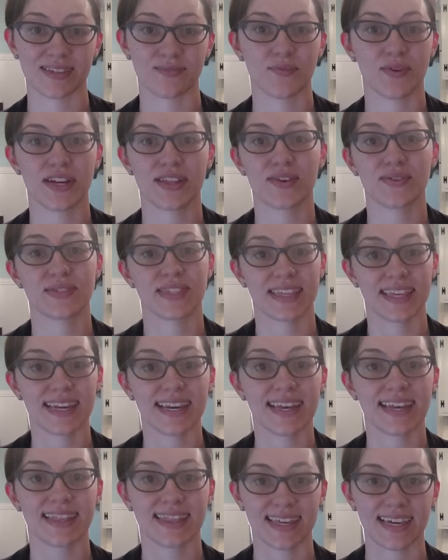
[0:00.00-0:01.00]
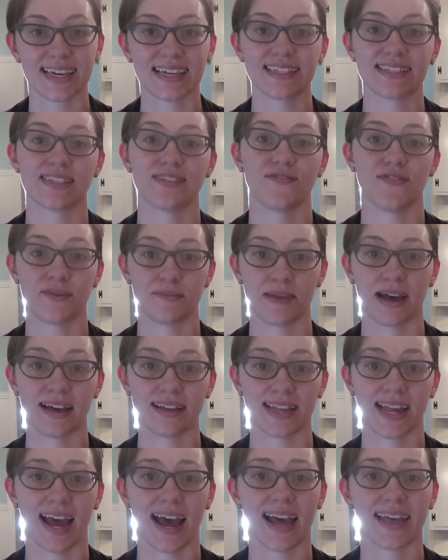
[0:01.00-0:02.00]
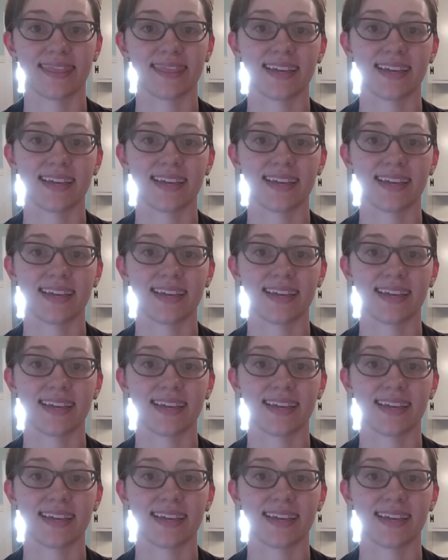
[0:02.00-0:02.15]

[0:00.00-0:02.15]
And one of those leading things is formaldehyde,